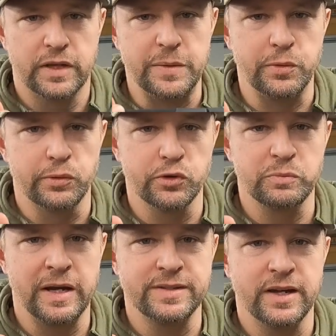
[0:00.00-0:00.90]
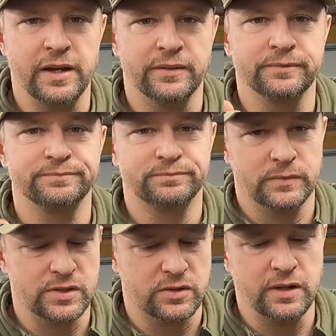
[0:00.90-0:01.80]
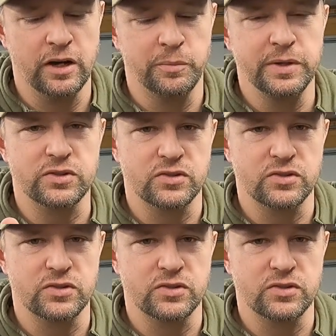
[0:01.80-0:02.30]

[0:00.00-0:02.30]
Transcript: Keep your reels maintained. That's going to help you.